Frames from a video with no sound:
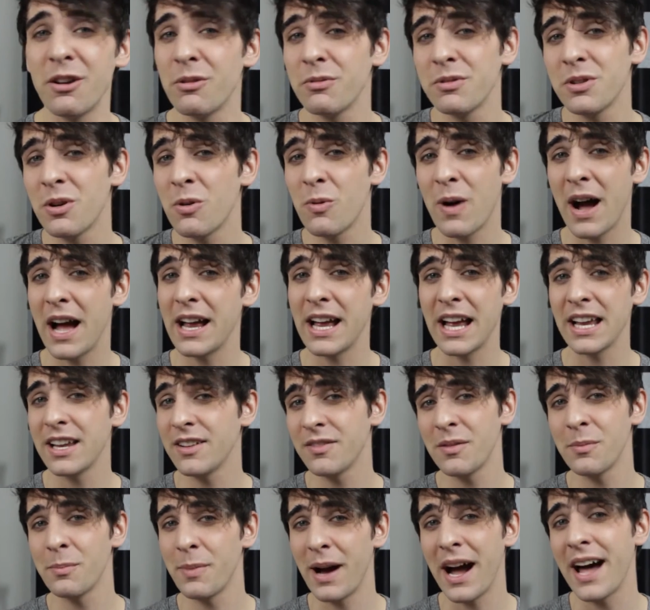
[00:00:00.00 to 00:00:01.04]
don't know why I
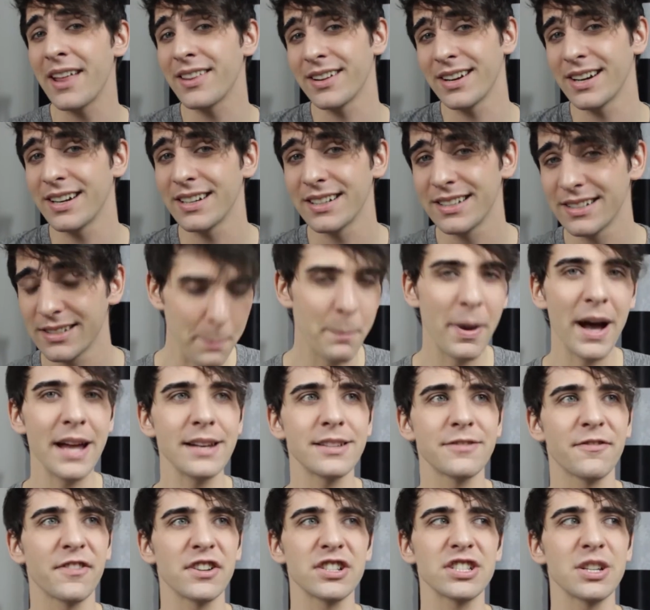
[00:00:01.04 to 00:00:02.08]
even bother.
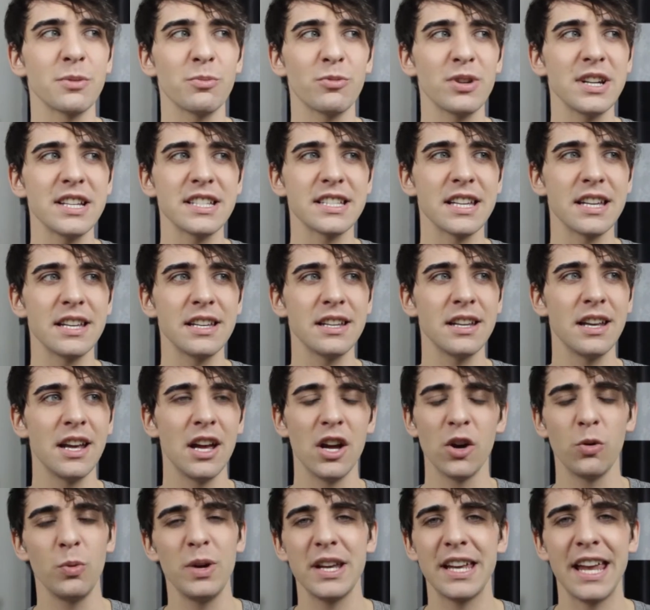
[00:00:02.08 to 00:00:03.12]
But for some reason,
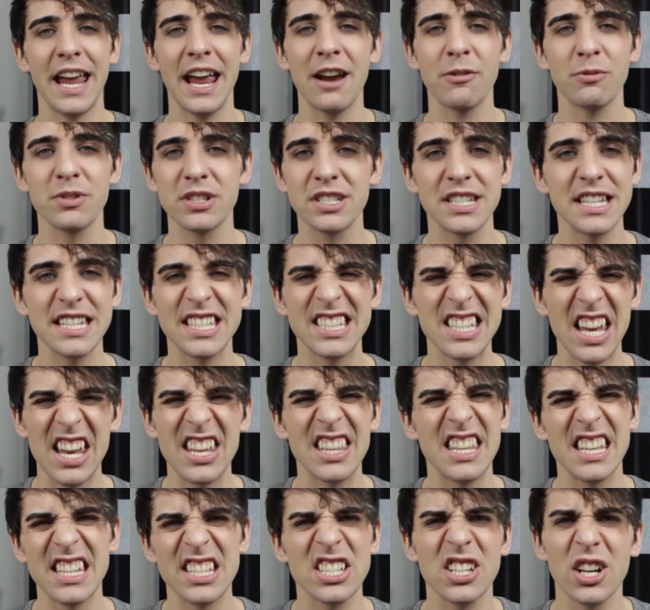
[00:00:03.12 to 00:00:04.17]
we can't resist
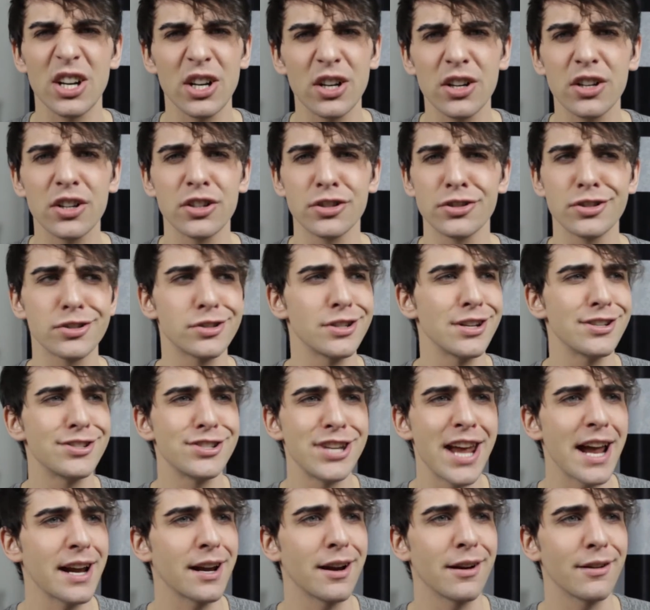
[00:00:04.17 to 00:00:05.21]
this urge to
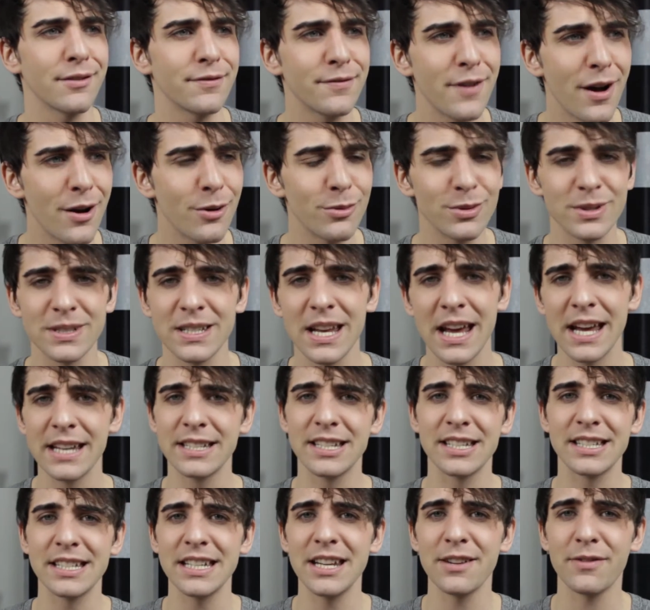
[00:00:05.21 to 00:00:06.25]
check our phones
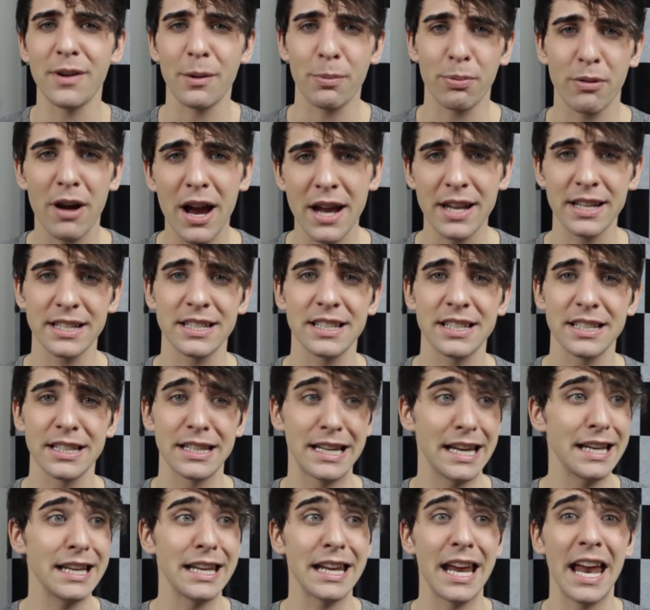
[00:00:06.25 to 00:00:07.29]
to see if our product's
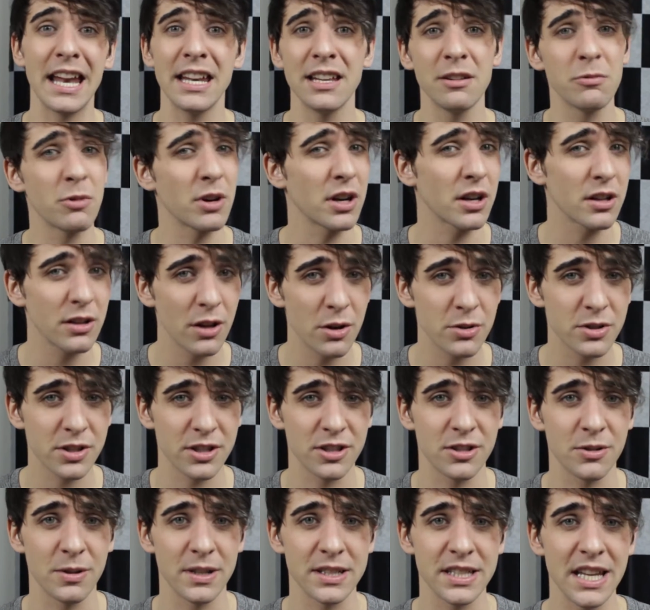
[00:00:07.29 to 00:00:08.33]
getting anywhere closer
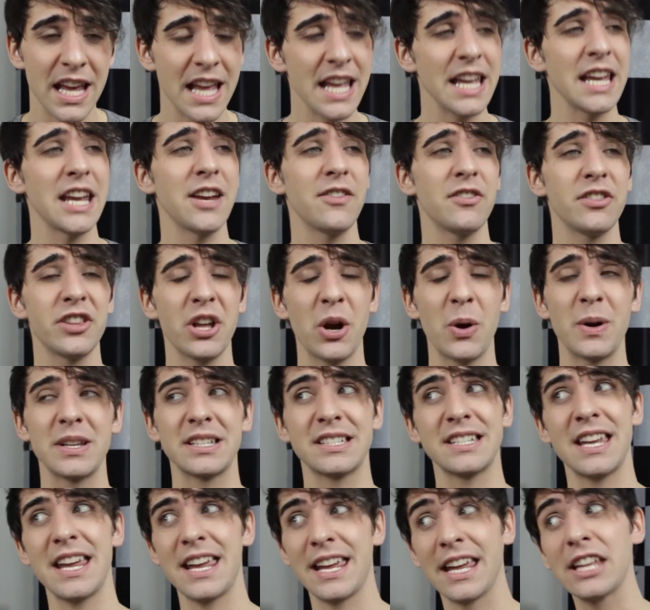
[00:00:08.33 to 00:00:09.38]
to us, even though
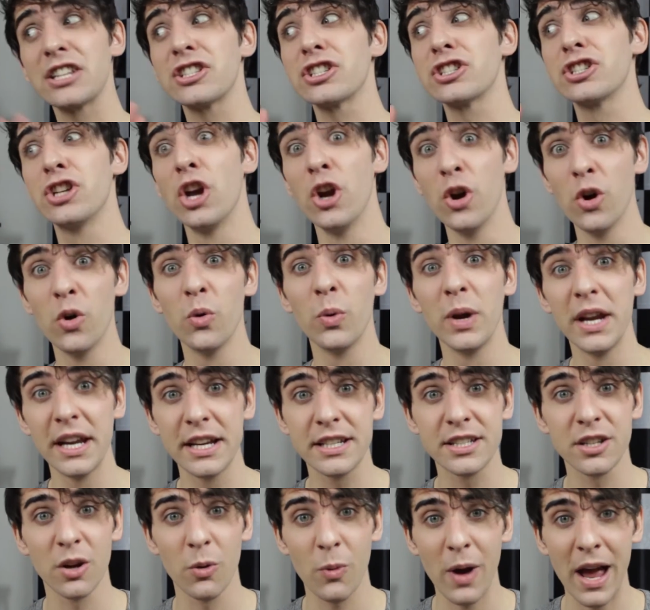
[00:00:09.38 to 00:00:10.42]
it's saying it's 2
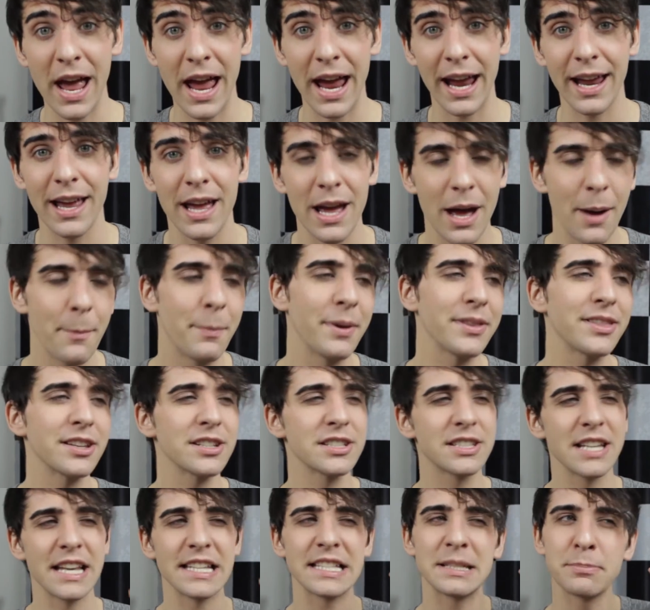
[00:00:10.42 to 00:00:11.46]
weeks away. But
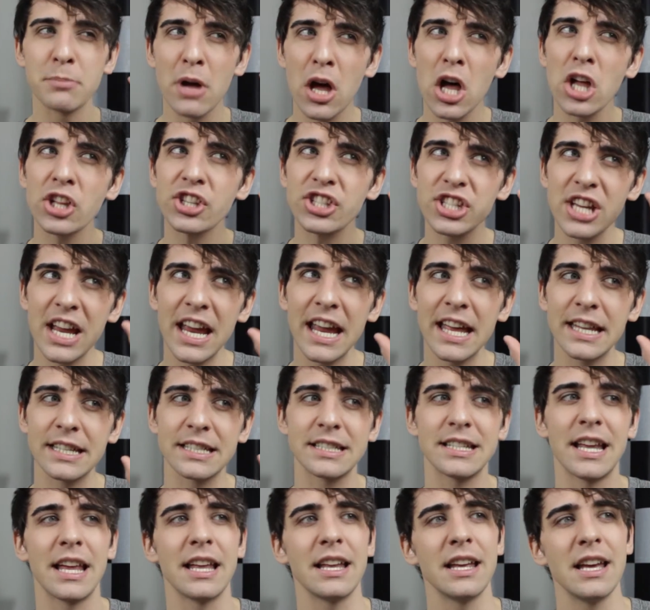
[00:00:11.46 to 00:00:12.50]
there's that small
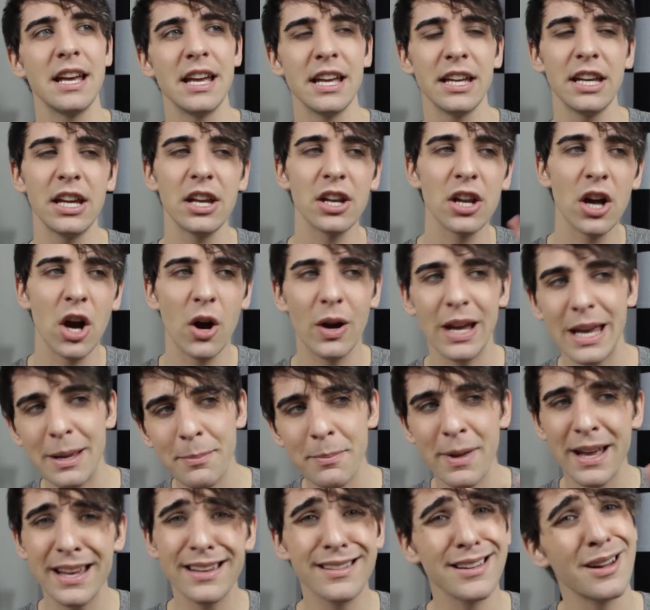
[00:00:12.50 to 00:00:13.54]
chance that, you know, it
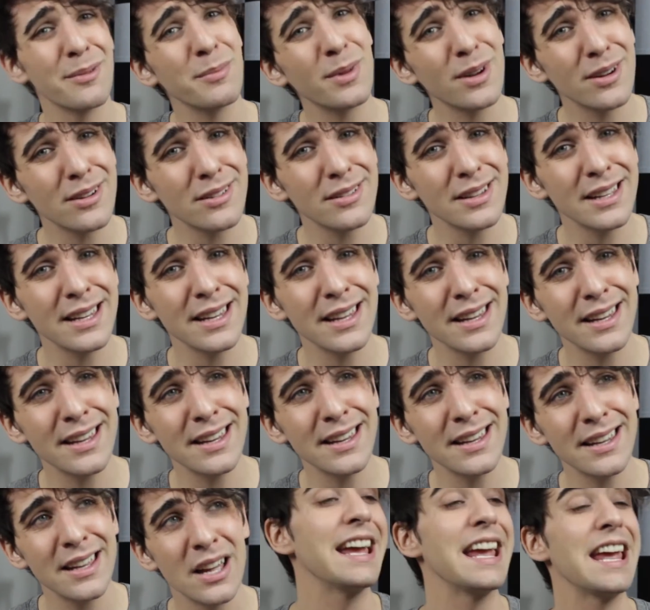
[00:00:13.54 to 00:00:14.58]
might come
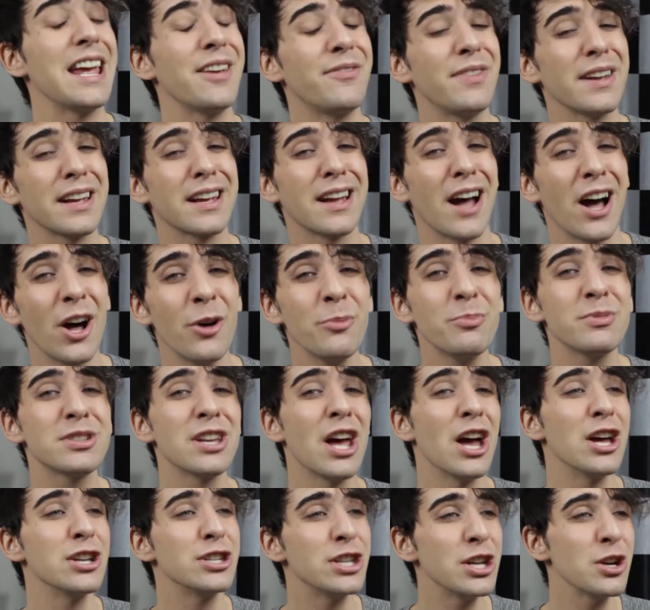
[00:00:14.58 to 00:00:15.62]
early. If it comes
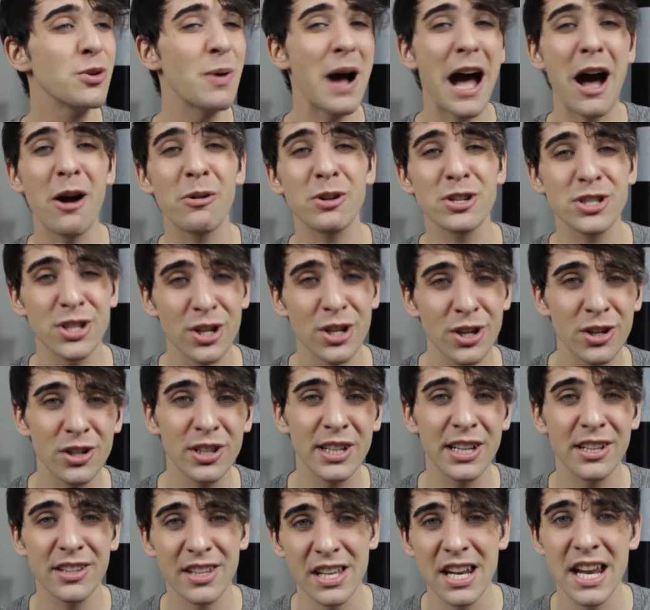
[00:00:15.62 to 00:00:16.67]
2 hours
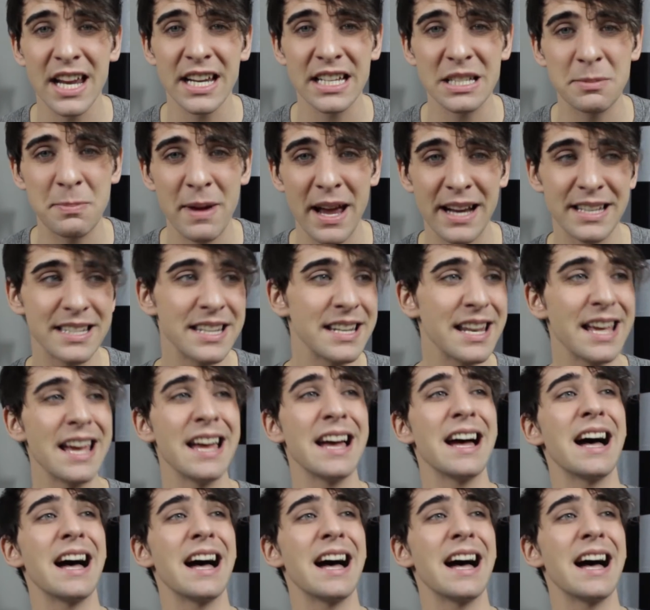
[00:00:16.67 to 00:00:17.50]
earlier than I expected,